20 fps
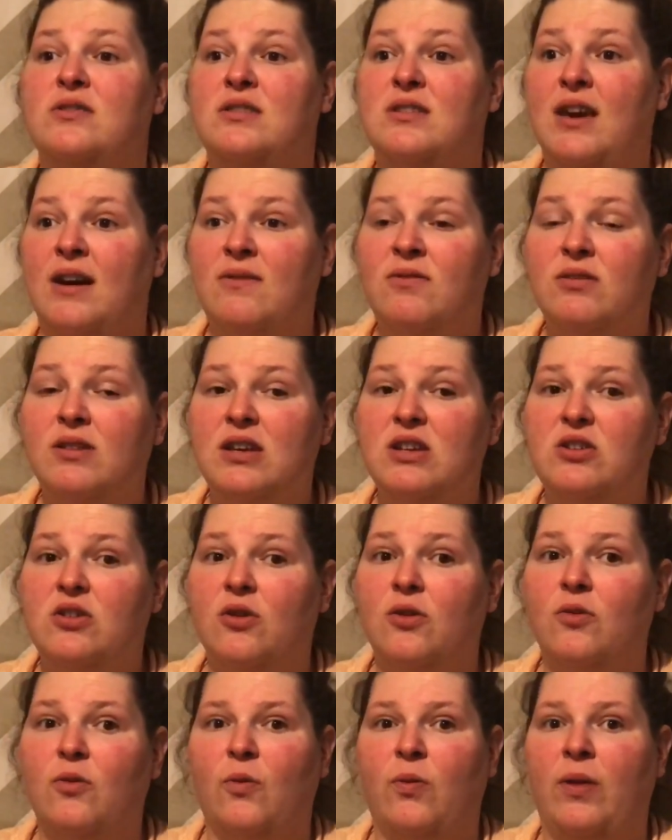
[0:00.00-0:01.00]
Definitely
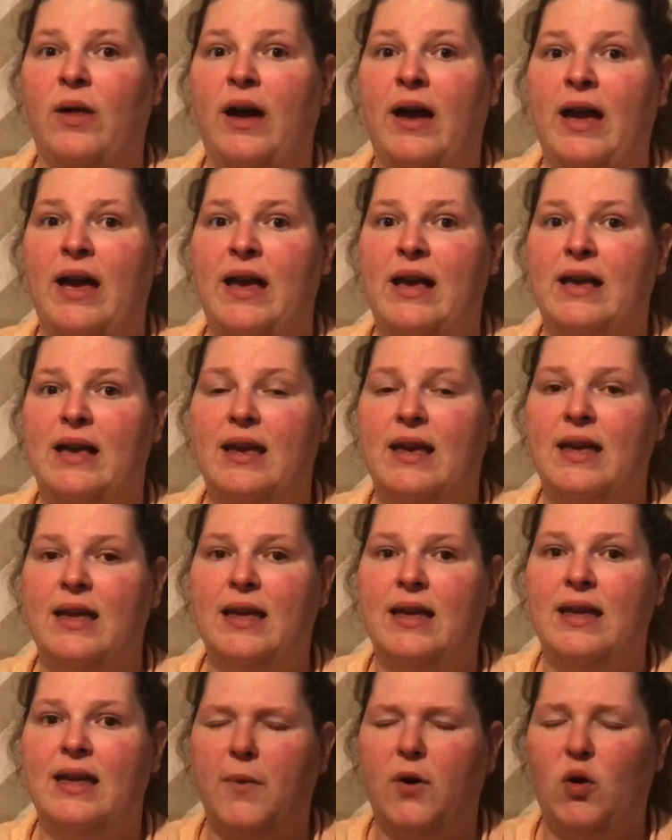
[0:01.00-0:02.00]
don't like
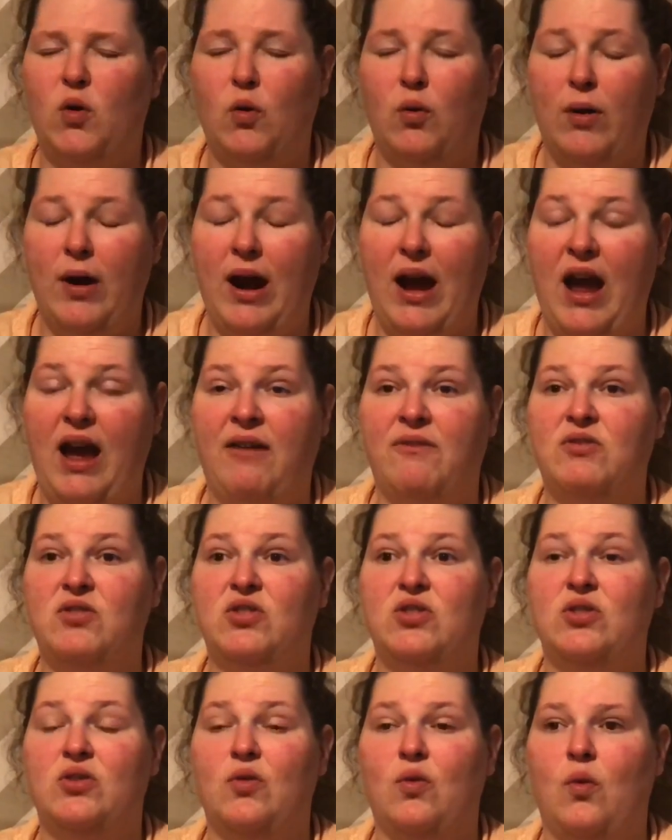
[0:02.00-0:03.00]

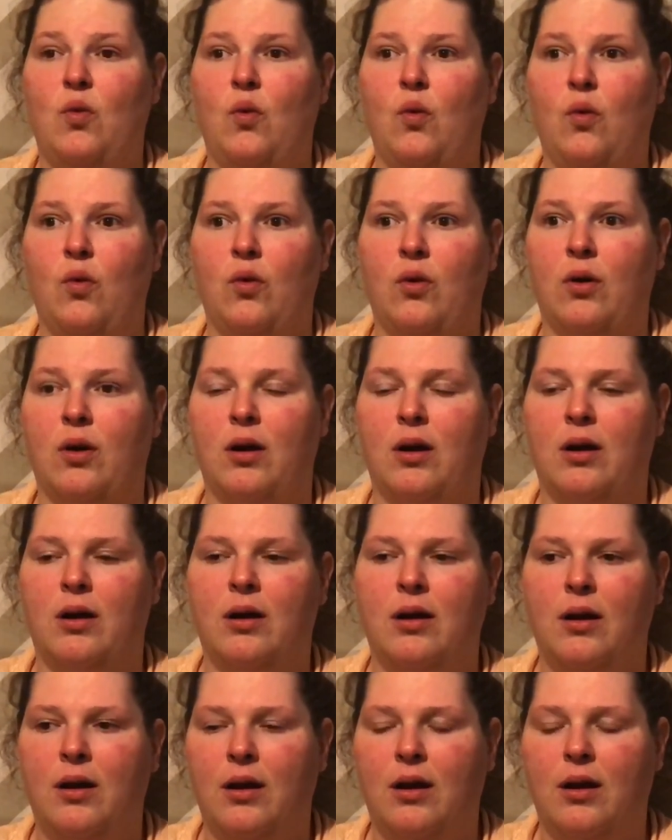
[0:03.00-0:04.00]
Kraft, or